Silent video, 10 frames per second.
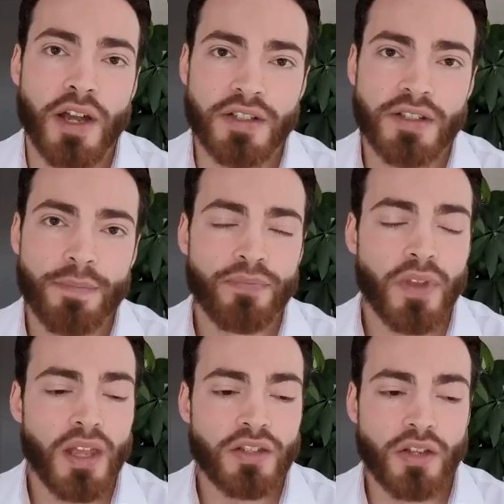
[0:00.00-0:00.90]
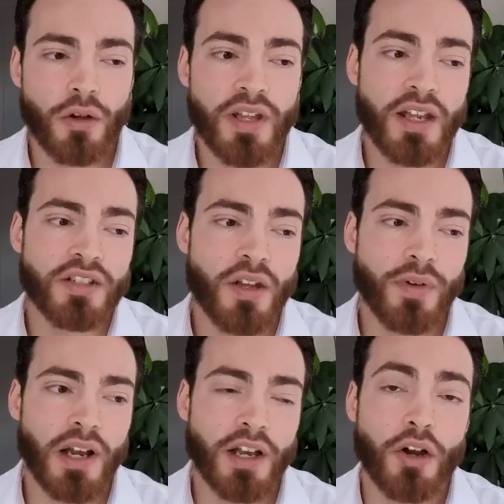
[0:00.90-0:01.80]
finds. So then
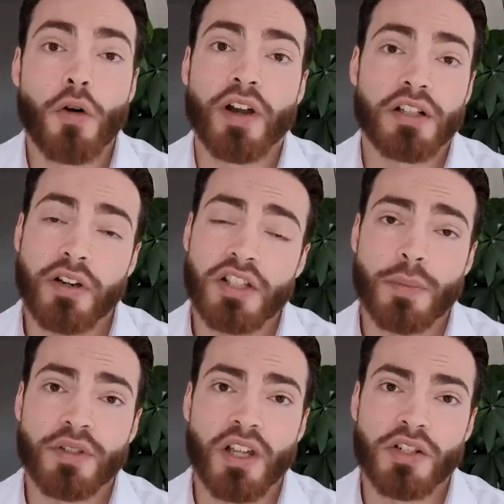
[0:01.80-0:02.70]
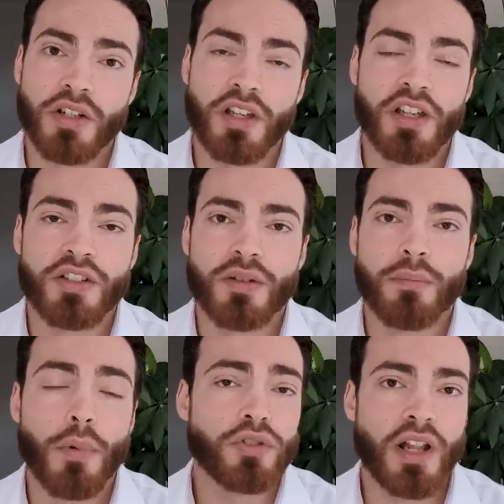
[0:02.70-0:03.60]
something like an overhead tricep extension is
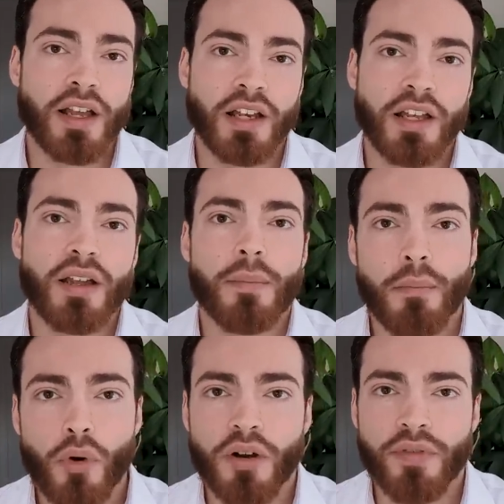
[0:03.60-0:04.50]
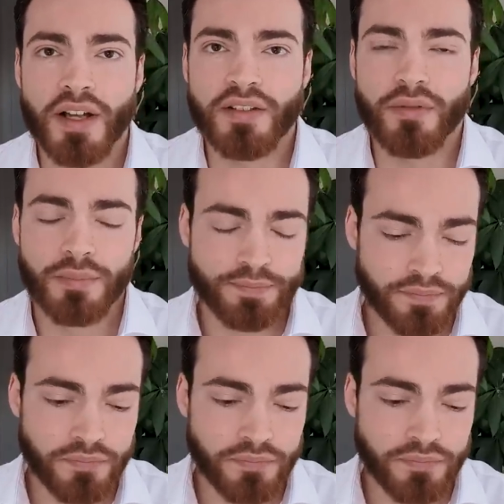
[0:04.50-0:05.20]
most likely more effective,